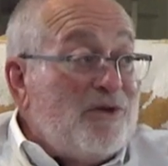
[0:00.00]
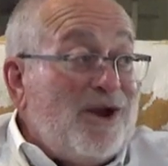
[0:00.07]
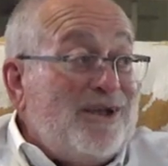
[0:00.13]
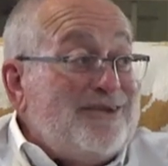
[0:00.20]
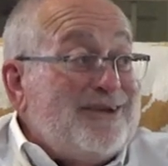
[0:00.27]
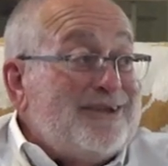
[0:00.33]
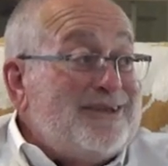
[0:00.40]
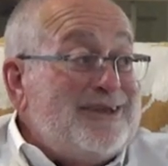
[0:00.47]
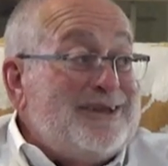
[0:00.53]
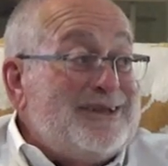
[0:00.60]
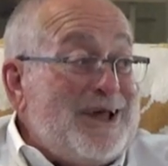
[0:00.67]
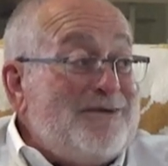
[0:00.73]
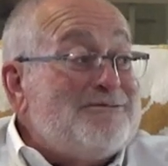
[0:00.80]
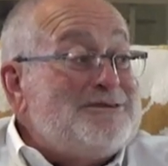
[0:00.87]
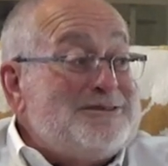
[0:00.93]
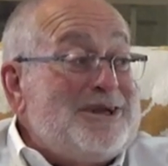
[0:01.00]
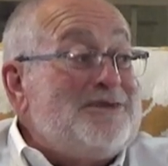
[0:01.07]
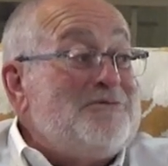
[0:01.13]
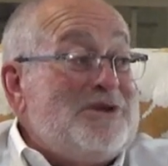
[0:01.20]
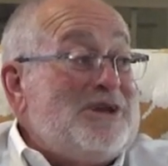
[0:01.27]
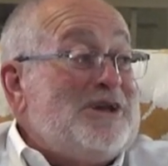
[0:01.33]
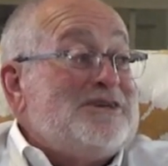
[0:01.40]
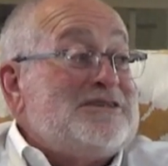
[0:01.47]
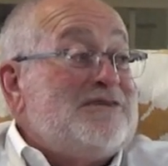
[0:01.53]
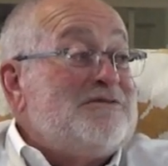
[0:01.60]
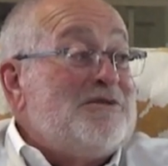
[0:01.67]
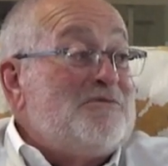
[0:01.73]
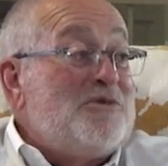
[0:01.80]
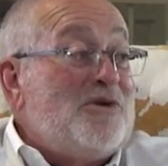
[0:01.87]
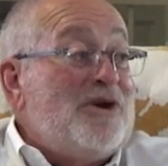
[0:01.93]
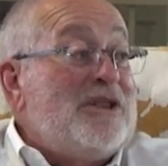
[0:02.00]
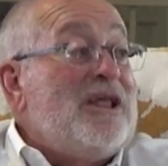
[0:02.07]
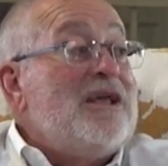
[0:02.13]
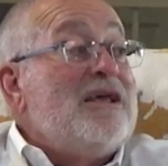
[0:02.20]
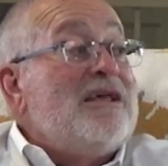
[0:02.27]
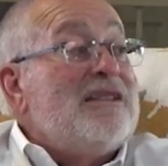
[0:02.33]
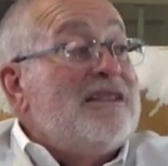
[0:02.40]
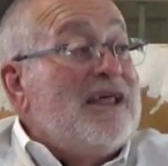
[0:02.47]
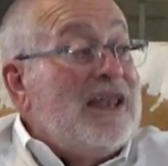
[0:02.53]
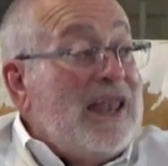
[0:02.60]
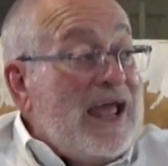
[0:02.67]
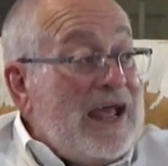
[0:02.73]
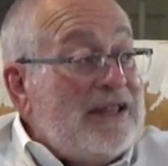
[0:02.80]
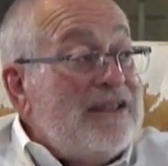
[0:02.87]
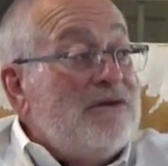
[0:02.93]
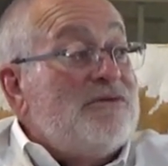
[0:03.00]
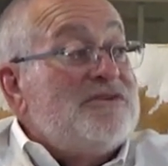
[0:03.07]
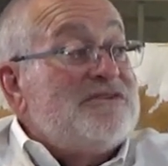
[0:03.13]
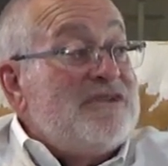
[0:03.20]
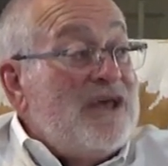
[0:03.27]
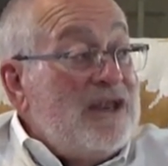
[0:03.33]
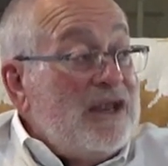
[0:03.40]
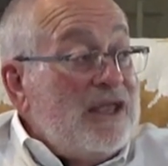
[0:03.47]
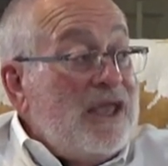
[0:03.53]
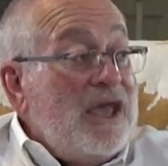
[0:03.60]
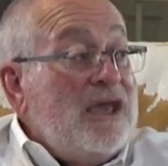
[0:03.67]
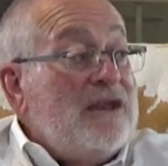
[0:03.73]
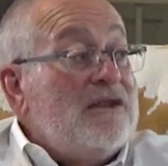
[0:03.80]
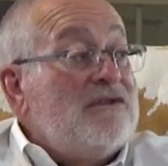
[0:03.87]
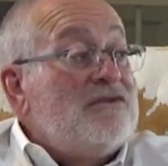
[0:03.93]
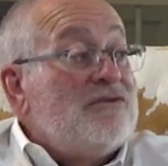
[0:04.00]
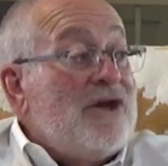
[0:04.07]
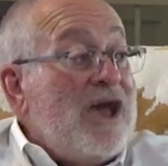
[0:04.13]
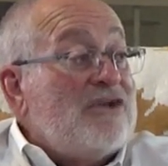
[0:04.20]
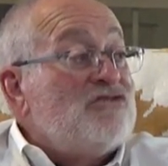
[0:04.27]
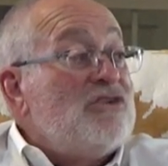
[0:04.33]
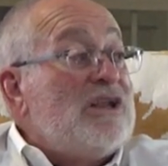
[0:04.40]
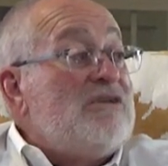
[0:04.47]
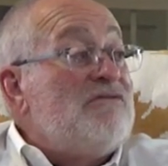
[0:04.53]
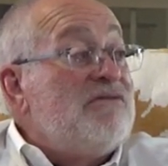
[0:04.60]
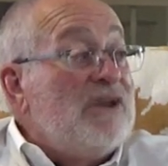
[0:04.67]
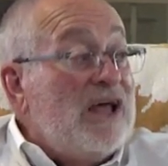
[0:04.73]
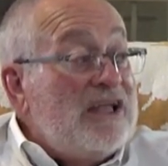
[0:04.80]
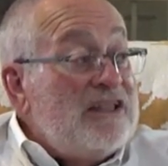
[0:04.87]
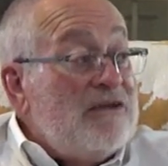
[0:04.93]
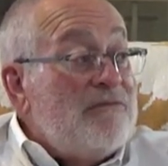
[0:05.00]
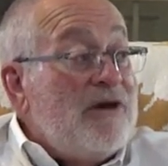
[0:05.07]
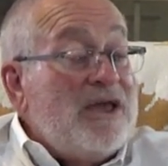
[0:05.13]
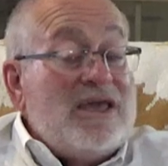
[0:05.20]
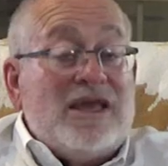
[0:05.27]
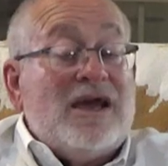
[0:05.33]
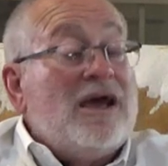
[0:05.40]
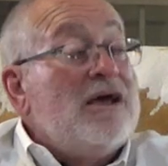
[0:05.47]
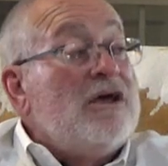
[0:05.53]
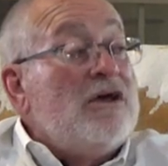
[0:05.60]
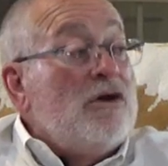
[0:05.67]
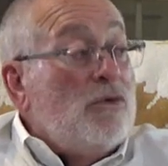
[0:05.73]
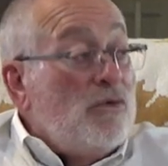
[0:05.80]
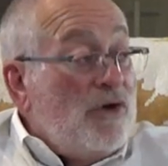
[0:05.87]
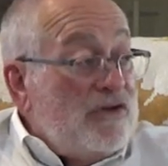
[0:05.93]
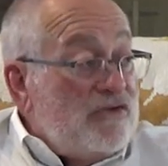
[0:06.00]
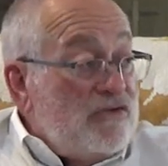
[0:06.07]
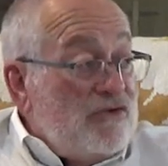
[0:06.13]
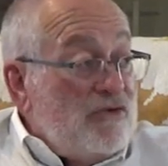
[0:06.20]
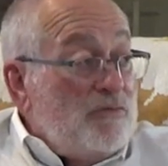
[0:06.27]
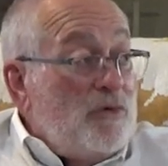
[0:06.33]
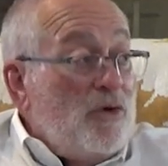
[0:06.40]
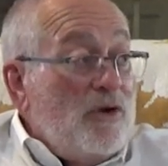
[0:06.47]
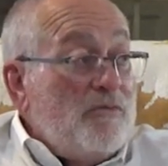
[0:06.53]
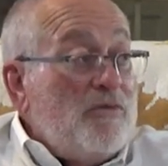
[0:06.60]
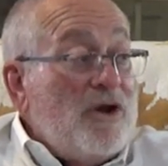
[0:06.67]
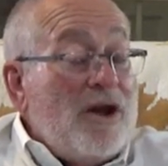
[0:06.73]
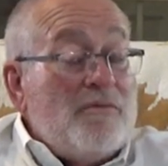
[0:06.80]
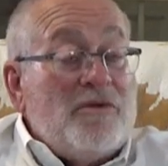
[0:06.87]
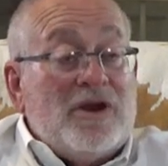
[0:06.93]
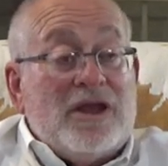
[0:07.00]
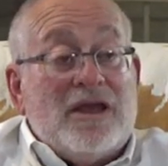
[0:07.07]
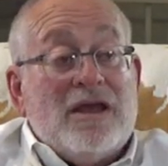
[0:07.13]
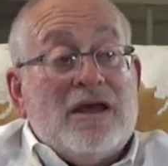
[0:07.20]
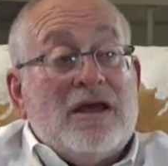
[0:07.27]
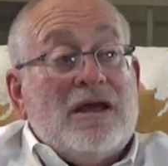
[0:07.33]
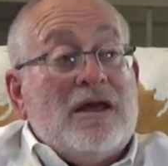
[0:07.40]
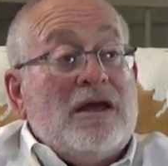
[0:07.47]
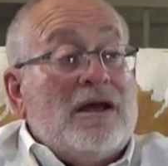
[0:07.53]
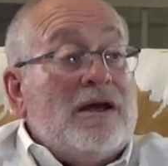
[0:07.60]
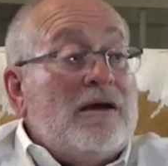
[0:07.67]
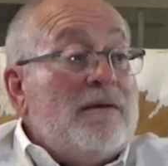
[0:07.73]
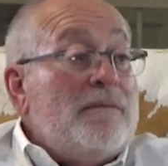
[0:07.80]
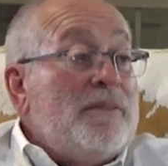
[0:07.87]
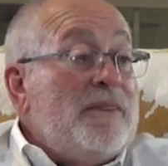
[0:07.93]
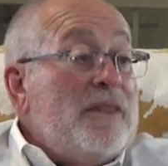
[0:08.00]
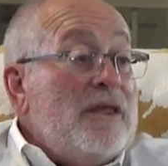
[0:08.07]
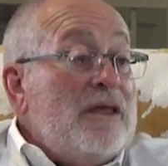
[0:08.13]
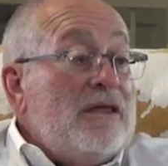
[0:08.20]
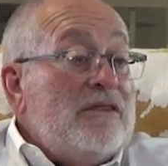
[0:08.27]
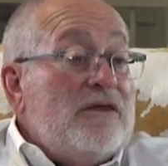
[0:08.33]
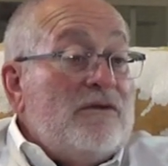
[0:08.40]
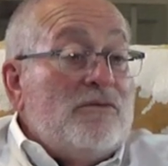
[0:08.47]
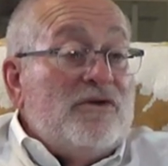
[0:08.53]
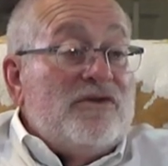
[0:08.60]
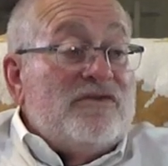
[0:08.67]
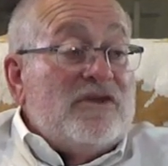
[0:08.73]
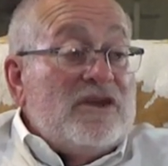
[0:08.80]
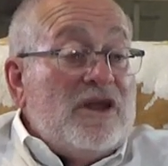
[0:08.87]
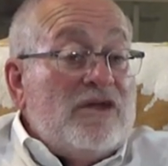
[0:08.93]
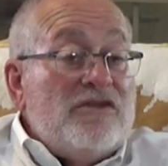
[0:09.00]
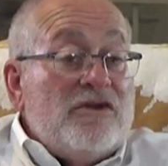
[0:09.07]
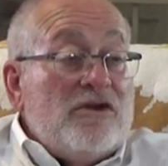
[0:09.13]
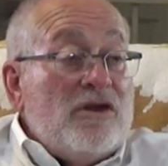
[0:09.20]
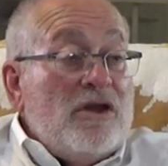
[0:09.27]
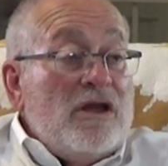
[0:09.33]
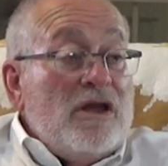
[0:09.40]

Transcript: project, you know, that was done because of the port. The land that was dedicated to actually flood the Bahia was through port property. Um, there was another